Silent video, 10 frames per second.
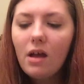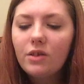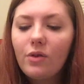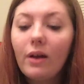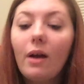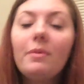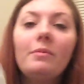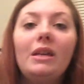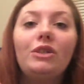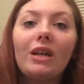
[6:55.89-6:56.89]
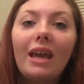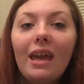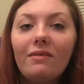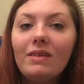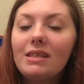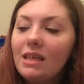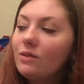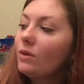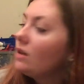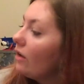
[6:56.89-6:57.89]
So I grabbed them each a canvas. These
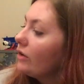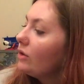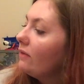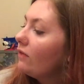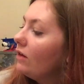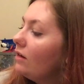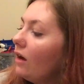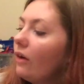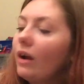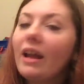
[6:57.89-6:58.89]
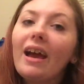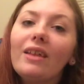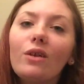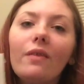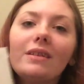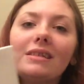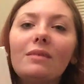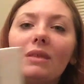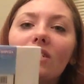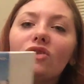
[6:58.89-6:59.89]
were at Dollar Tree for a dollar, and I thought this is
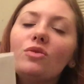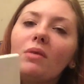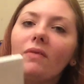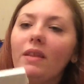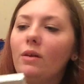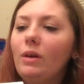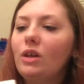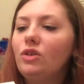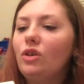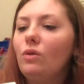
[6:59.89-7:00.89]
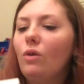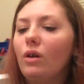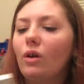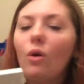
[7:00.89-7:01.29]
something super fun that we can do on a